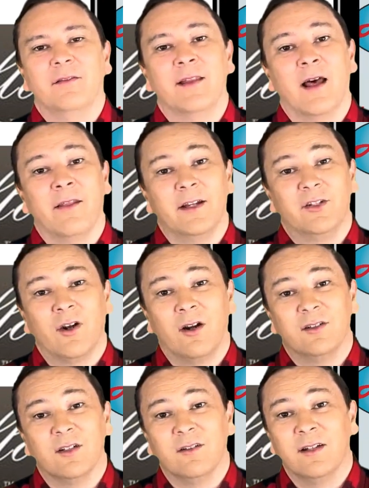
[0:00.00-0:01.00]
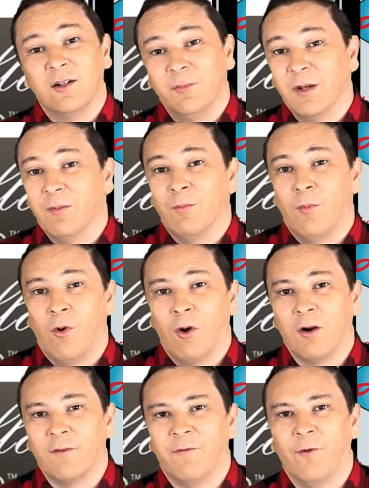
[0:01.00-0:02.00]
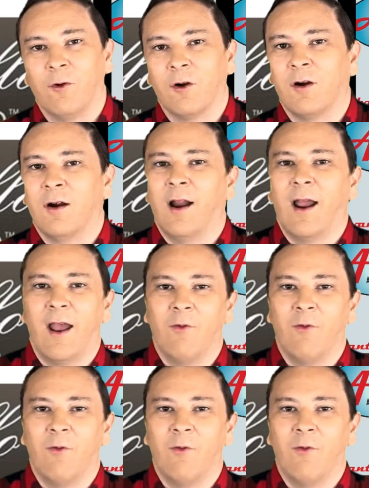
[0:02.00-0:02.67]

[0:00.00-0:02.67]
Now they charge a little bit more for